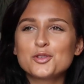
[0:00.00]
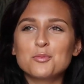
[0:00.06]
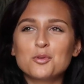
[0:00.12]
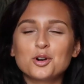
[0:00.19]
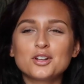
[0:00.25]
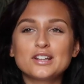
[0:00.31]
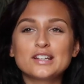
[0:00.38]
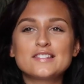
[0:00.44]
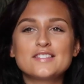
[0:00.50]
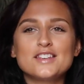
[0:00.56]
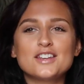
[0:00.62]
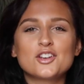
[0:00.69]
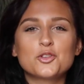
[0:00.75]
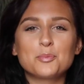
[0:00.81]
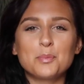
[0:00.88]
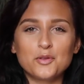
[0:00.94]
It's more on like the
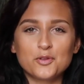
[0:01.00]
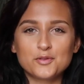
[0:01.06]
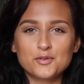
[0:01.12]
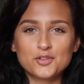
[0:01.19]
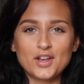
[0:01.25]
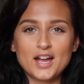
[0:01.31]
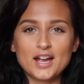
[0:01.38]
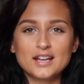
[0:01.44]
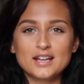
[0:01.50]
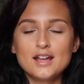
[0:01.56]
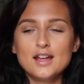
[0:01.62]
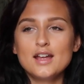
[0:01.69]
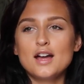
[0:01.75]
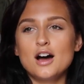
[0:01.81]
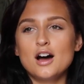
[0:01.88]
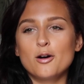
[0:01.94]
expensive side.
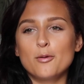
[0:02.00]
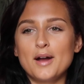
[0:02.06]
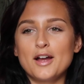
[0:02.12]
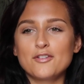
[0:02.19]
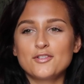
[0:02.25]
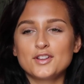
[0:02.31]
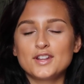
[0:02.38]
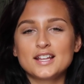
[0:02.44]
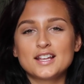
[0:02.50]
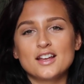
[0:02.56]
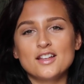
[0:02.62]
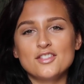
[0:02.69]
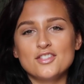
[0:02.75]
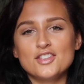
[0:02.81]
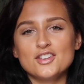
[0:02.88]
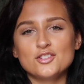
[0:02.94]
I feel
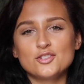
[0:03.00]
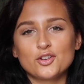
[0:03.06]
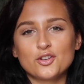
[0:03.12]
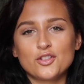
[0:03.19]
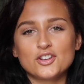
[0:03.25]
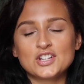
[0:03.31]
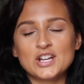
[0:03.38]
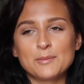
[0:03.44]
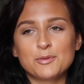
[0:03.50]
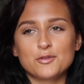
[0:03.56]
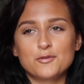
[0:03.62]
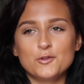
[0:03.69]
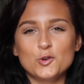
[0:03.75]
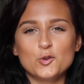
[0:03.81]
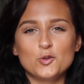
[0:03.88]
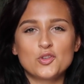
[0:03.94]
like these are the types
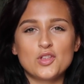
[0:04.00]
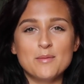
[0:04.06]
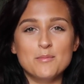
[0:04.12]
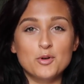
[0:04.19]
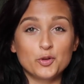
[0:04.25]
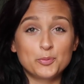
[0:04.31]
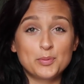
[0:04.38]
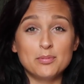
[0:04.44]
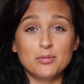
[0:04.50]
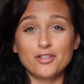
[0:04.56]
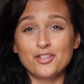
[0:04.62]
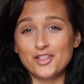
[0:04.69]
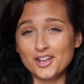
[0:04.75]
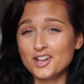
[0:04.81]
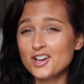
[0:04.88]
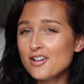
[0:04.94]
of foods that most people
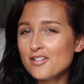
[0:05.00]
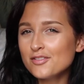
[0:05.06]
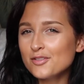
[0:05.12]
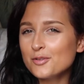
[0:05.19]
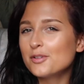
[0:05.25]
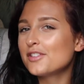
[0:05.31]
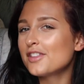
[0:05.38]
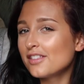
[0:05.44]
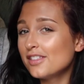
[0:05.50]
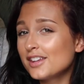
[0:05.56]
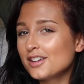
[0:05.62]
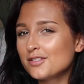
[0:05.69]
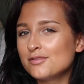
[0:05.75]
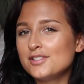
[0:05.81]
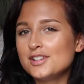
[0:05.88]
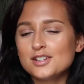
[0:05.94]
think of when they
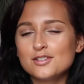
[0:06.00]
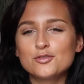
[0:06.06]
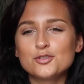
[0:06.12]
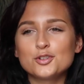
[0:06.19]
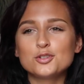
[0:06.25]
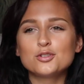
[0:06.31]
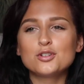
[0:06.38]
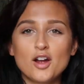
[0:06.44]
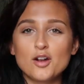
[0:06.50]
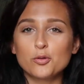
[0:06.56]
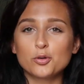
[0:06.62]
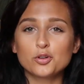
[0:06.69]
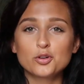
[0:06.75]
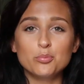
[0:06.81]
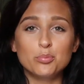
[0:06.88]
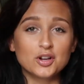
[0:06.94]
think of vegan food. I
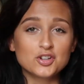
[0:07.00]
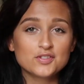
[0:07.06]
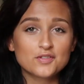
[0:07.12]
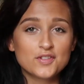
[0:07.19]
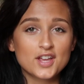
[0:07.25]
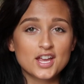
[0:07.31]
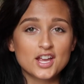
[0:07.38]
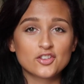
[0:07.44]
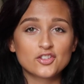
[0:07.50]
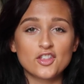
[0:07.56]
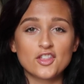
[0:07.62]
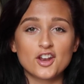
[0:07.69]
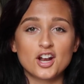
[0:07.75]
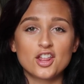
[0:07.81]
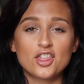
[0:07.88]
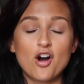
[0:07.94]
ordered a bunch of things
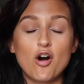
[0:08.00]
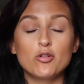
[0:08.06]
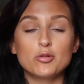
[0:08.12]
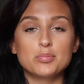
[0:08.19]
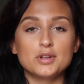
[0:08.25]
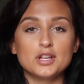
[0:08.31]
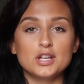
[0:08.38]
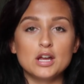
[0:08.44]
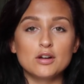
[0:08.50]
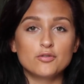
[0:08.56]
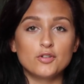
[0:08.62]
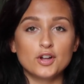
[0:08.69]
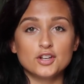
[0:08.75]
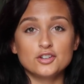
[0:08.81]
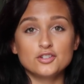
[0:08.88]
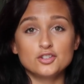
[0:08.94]
that I thought would be
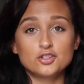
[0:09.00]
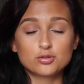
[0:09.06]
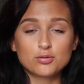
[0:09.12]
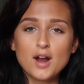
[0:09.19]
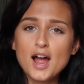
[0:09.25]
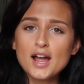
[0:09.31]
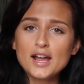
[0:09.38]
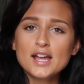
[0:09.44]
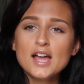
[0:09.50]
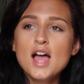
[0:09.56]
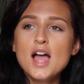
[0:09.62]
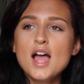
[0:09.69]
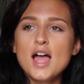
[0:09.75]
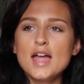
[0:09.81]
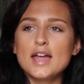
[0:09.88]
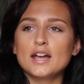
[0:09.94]
fun to try,
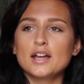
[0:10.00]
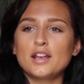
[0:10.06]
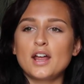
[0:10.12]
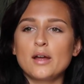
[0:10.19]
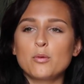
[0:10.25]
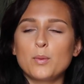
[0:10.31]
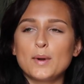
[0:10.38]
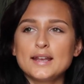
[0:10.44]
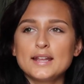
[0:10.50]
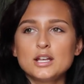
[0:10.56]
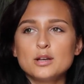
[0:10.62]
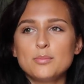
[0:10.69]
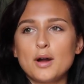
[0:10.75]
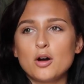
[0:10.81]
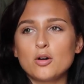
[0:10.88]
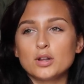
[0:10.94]
and I waited
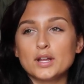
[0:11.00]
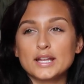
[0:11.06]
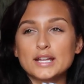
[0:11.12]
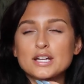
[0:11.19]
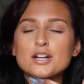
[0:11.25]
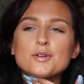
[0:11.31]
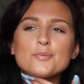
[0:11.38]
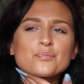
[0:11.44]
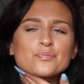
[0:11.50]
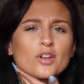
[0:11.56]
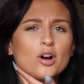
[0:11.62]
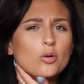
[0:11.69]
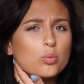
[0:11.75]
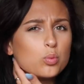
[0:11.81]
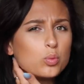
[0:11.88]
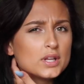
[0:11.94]
about like
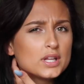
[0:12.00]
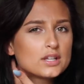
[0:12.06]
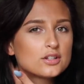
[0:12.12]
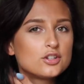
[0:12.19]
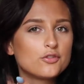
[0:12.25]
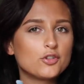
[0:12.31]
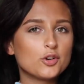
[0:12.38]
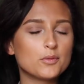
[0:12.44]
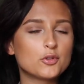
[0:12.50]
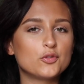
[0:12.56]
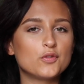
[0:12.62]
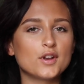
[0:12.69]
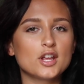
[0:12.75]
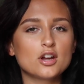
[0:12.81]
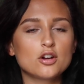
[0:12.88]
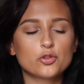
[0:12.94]
a week to film this
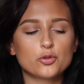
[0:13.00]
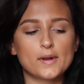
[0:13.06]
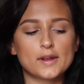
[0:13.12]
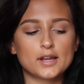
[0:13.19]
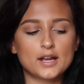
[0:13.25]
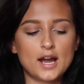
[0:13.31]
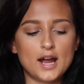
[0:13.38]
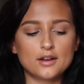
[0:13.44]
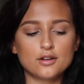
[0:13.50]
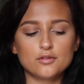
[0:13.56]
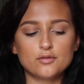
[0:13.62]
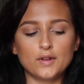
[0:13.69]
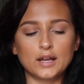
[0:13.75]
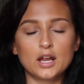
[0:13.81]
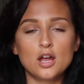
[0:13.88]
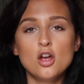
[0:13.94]
video so I could kind
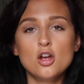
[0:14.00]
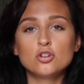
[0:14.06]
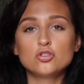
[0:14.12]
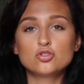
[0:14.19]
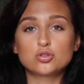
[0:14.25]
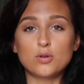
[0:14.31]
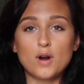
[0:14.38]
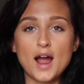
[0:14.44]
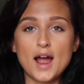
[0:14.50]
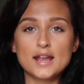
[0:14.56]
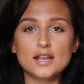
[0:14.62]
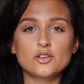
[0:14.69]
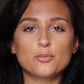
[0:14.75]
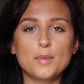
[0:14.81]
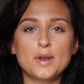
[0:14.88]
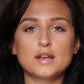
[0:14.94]
of like
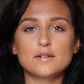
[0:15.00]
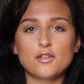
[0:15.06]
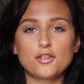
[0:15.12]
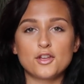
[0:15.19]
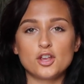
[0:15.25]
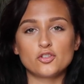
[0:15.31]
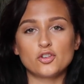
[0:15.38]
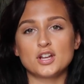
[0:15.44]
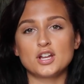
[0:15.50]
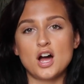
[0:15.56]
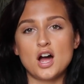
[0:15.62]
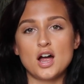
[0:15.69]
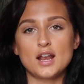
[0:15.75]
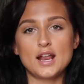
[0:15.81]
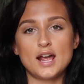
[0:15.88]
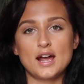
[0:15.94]
try as many of the things I
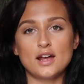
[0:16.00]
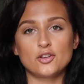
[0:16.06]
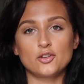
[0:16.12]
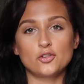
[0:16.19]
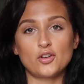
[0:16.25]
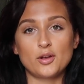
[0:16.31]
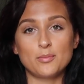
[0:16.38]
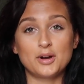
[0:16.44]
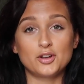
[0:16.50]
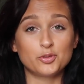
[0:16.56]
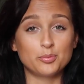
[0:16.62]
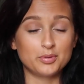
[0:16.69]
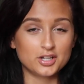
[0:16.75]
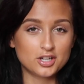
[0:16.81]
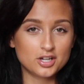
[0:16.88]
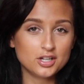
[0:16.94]
got as I
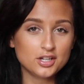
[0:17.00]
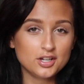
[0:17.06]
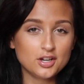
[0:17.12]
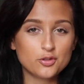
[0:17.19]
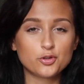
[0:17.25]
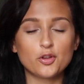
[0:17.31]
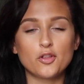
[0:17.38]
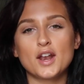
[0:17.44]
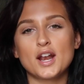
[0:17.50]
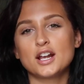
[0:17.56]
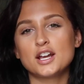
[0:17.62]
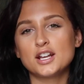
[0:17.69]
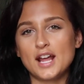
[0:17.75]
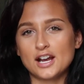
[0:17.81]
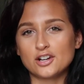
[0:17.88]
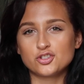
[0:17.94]
possibly could, so then I
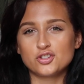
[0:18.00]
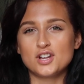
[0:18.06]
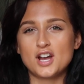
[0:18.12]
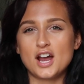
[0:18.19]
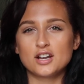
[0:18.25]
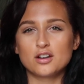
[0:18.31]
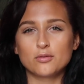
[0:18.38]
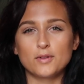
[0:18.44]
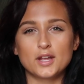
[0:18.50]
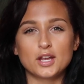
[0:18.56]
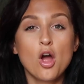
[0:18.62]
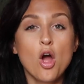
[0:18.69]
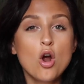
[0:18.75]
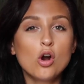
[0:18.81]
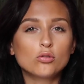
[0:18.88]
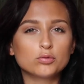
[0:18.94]
could actually kind of like
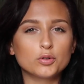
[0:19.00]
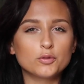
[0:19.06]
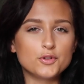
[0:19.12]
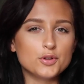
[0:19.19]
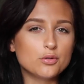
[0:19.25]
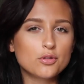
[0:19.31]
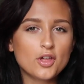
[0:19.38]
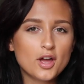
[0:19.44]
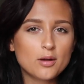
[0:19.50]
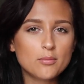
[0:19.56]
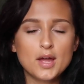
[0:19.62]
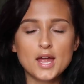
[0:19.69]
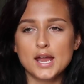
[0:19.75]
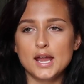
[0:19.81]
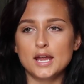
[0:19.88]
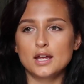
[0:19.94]
review them
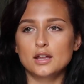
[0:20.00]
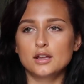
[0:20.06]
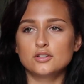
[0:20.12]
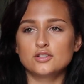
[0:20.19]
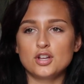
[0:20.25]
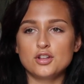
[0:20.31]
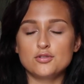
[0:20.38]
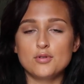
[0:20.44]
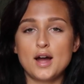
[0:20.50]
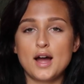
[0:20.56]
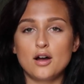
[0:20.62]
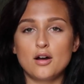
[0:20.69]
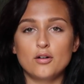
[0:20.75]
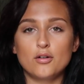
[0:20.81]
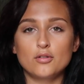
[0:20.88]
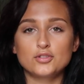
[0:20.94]
and tell
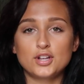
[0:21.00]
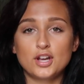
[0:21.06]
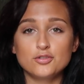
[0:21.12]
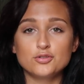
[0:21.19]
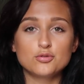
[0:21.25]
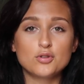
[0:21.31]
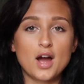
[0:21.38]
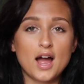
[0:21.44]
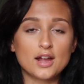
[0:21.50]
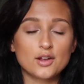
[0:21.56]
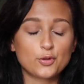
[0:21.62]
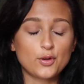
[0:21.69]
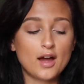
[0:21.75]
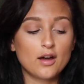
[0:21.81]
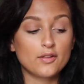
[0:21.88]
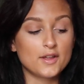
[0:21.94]
you
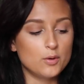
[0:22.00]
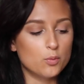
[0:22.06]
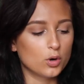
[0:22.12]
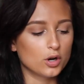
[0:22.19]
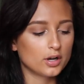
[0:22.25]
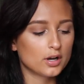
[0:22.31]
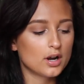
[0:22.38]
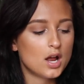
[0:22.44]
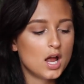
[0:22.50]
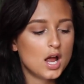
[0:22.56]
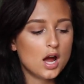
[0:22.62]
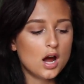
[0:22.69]
guys how they were.